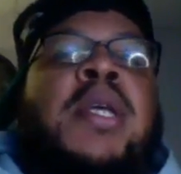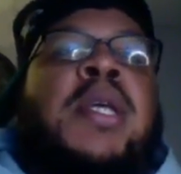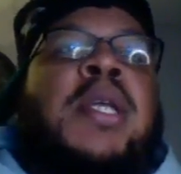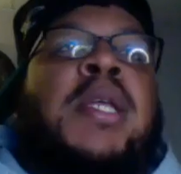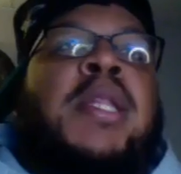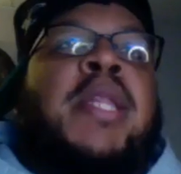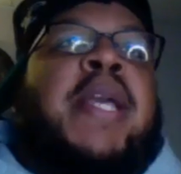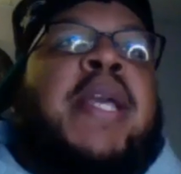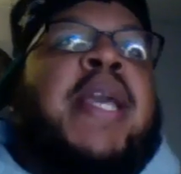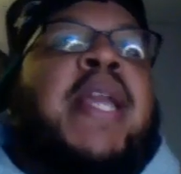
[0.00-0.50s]

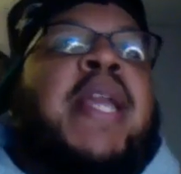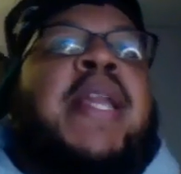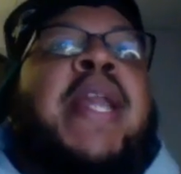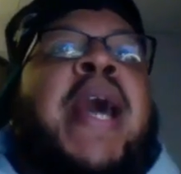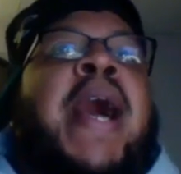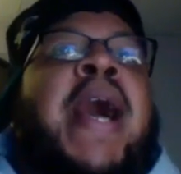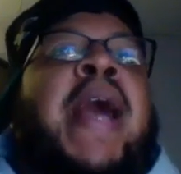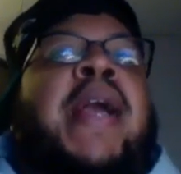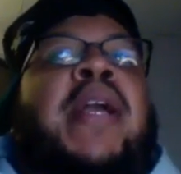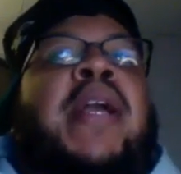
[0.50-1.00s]
They
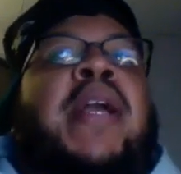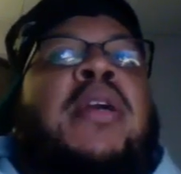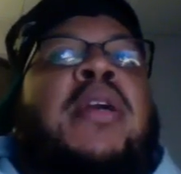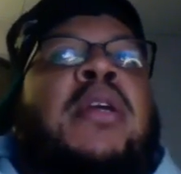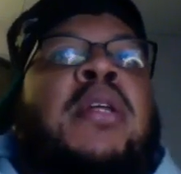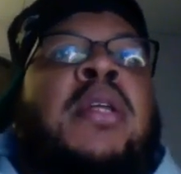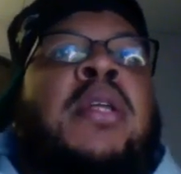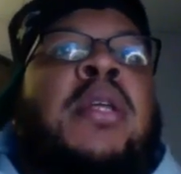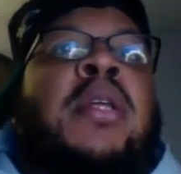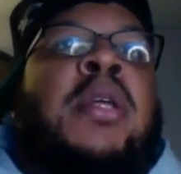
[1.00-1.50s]
cannot
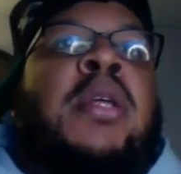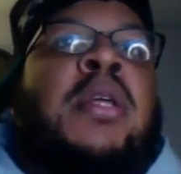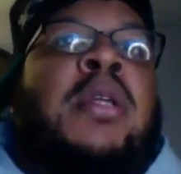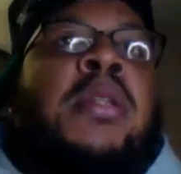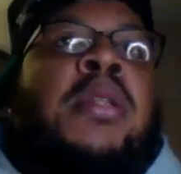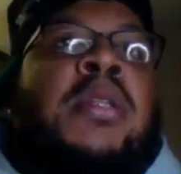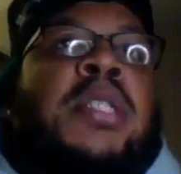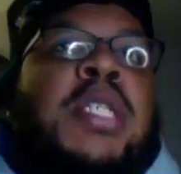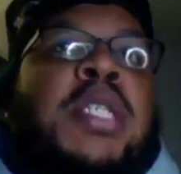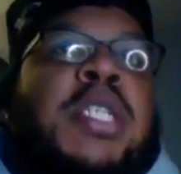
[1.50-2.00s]

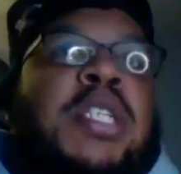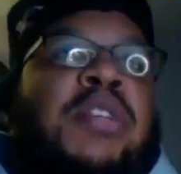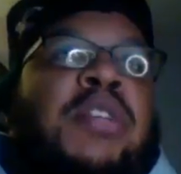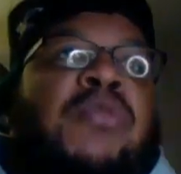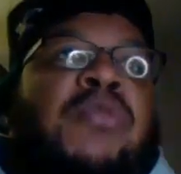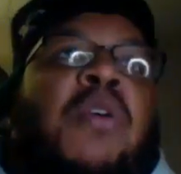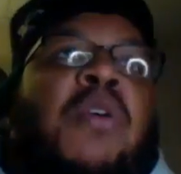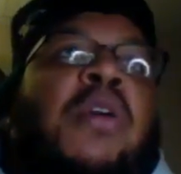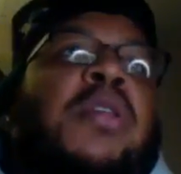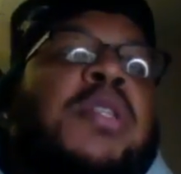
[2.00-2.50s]
just
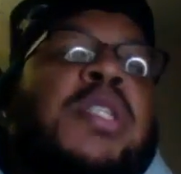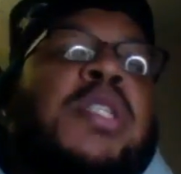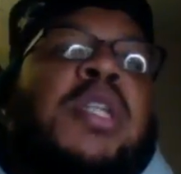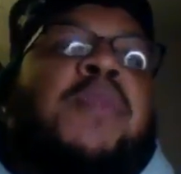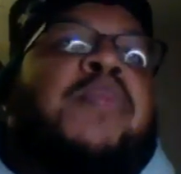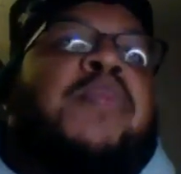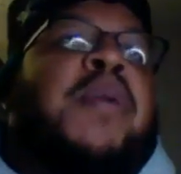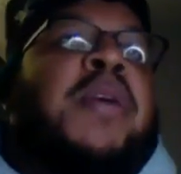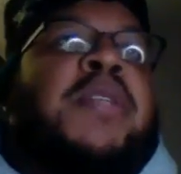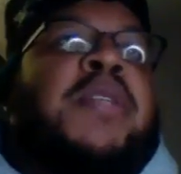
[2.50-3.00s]
crawl into the
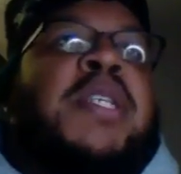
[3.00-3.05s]
playoffs.